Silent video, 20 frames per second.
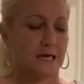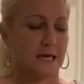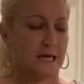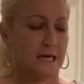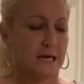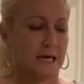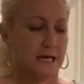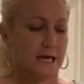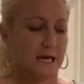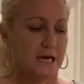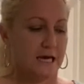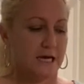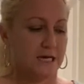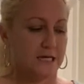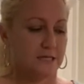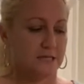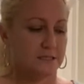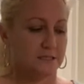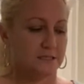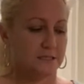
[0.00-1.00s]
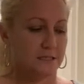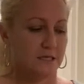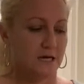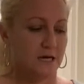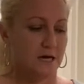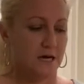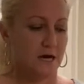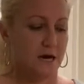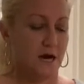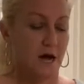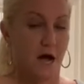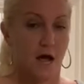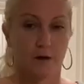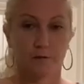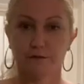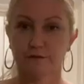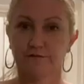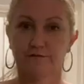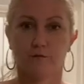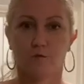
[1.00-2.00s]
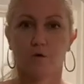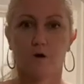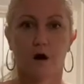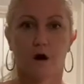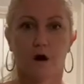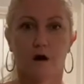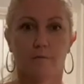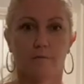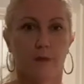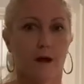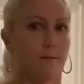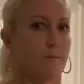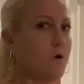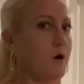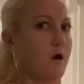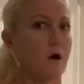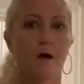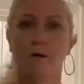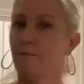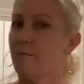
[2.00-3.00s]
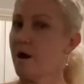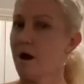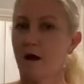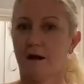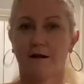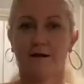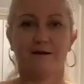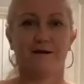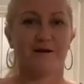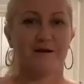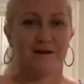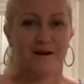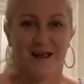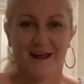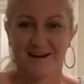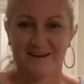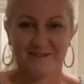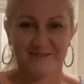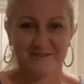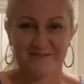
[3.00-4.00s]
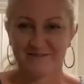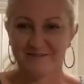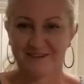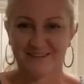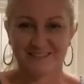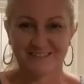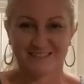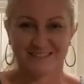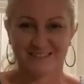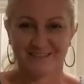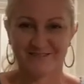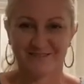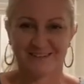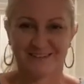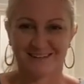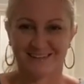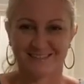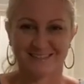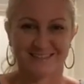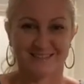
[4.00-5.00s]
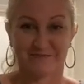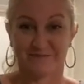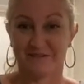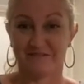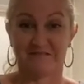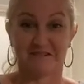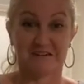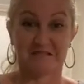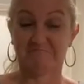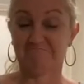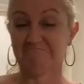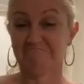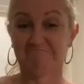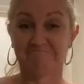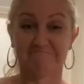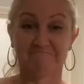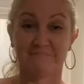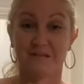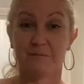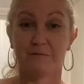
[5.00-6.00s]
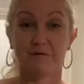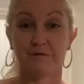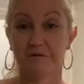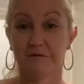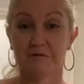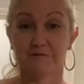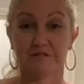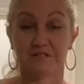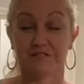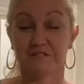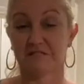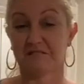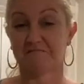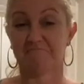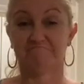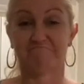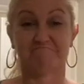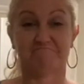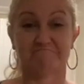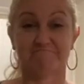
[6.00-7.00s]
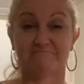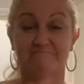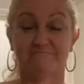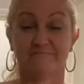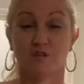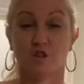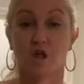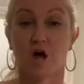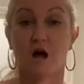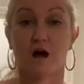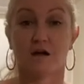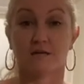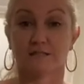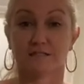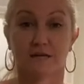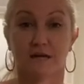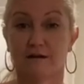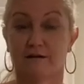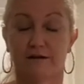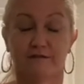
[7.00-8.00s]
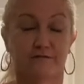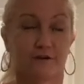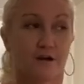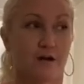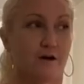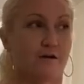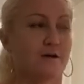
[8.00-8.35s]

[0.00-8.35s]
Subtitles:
And I was 4. My mom, I don't know where she was. Maybe we were just lost. I don't even know.